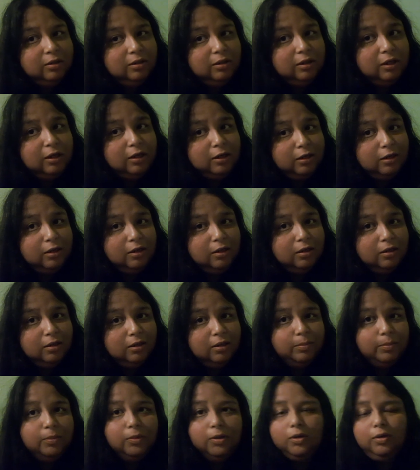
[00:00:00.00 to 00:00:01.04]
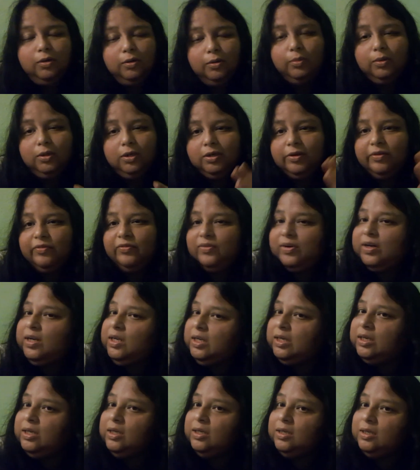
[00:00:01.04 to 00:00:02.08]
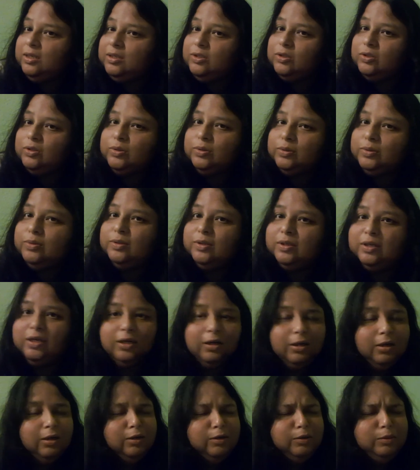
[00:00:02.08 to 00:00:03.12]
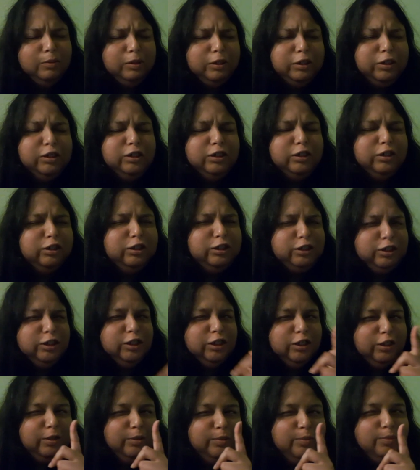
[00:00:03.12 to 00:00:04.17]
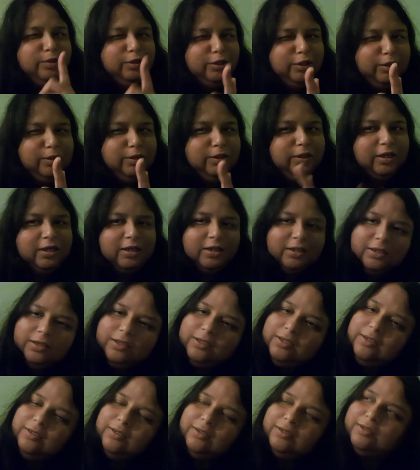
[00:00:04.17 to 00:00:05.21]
And I'm not going to work till Friday, so we're just chilling with you guys.